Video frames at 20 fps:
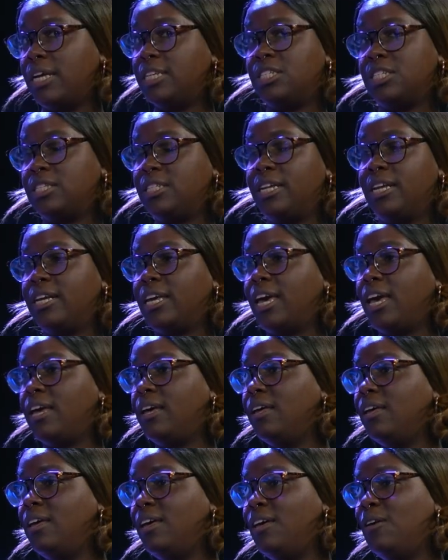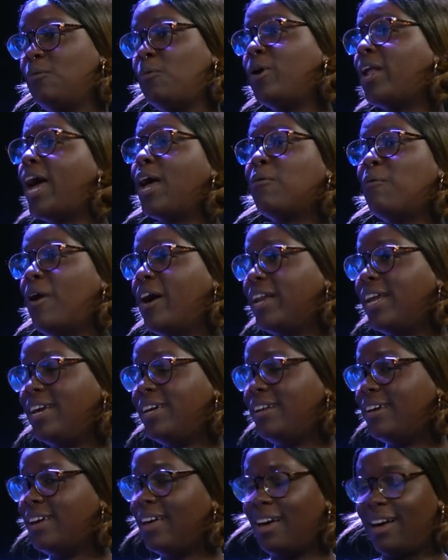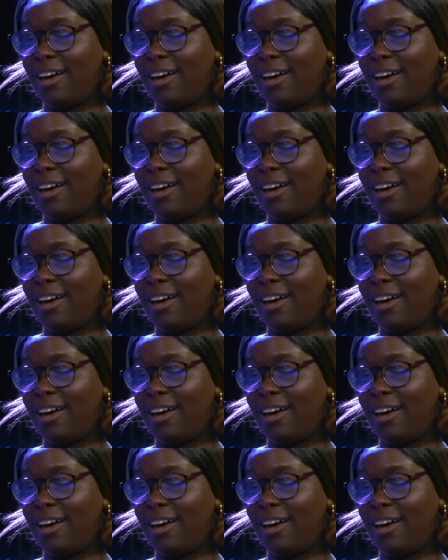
just didn't get what I wanted.